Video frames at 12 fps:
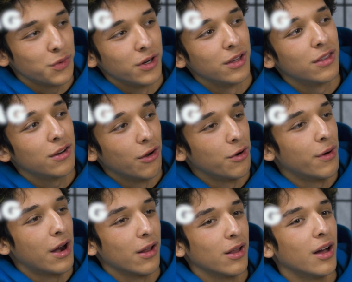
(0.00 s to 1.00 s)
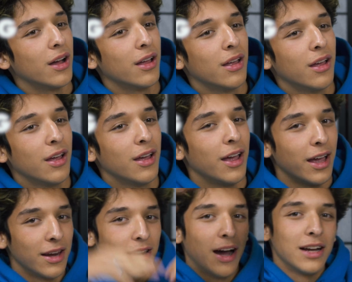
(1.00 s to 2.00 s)
word thrown around a lot.
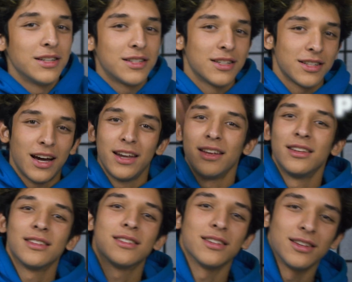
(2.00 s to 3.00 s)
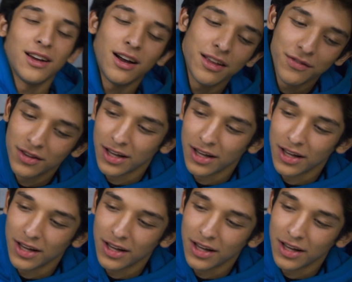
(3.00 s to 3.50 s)
And I just decided to not even